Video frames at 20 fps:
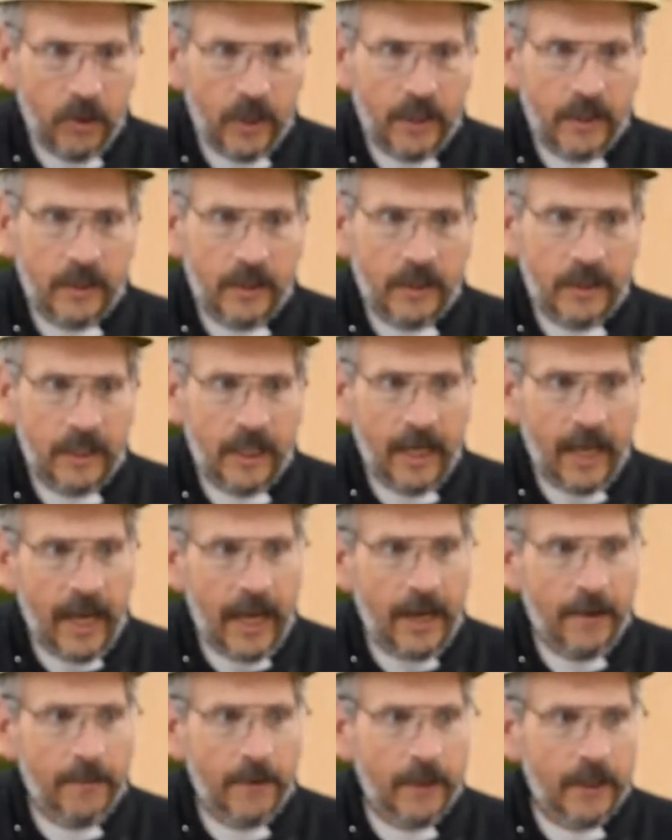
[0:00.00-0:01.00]
And
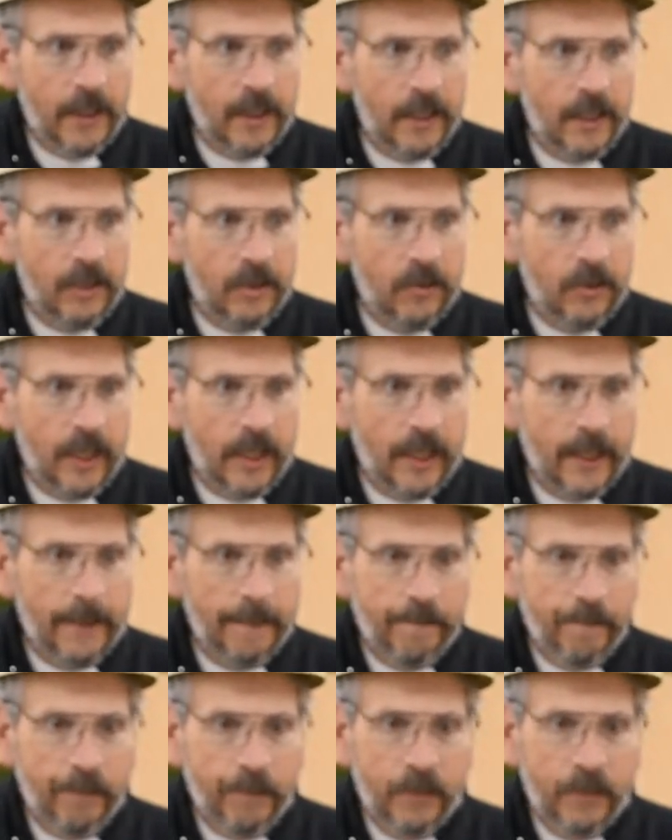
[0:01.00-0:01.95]
today we're going to